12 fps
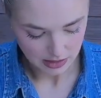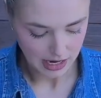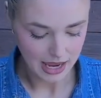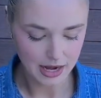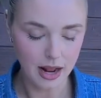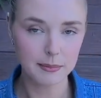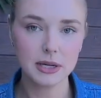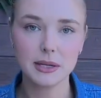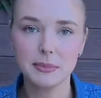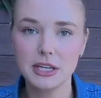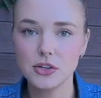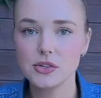And I'm gonna
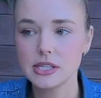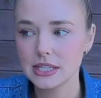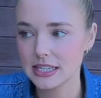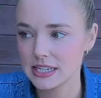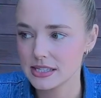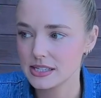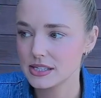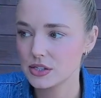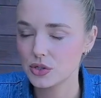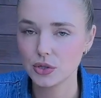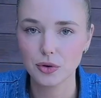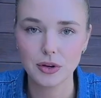be using this
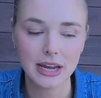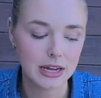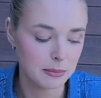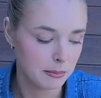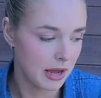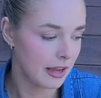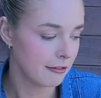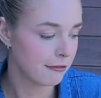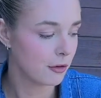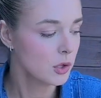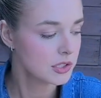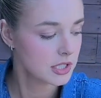to create my
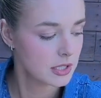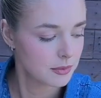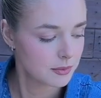foot.